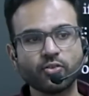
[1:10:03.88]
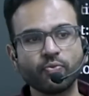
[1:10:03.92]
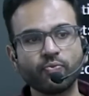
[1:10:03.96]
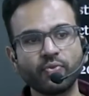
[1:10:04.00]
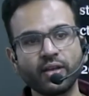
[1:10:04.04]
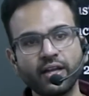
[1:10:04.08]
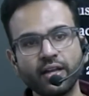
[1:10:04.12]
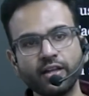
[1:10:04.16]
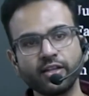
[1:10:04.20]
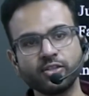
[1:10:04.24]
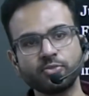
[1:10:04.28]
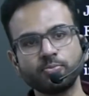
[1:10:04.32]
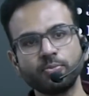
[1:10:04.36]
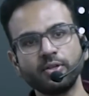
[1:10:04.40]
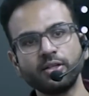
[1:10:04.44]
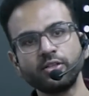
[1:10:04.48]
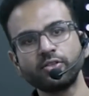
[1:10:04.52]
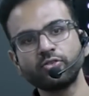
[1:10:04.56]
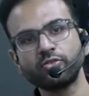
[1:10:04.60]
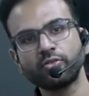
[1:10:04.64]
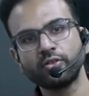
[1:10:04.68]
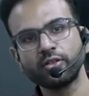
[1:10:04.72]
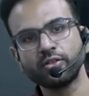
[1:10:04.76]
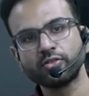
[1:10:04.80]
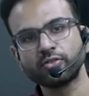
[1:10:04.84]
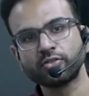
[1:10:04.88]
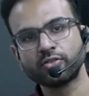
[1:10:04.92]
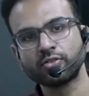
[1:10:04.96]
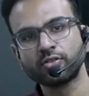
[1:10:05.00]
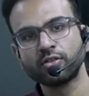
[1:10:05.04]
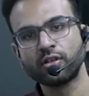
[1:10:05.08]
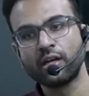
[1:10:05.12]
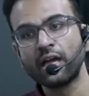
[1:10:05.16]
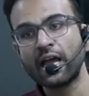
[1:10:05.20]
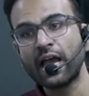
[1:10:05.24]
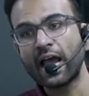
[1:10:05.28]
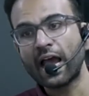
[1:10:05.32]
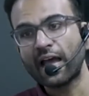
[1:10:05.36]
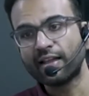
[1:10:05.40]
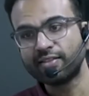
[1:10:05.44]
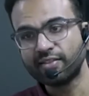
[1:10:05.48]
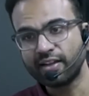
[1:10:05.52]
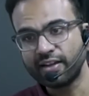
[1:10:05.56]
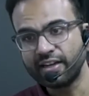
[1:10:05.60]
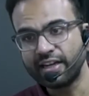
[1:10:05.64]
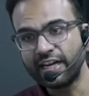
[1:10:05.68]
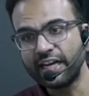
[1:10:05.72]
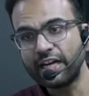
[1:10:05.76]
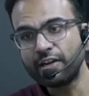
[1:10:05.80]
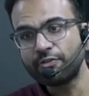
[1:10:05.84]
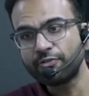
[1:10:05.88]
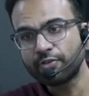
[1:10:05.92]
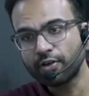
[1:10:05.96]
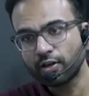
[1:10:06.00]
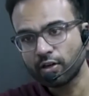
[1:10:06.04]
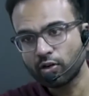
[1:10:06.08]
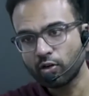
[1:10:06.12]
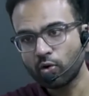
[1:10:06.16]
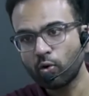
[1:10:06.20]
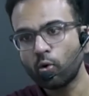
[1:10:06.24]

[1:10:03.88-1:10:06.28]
of various ministries and the need for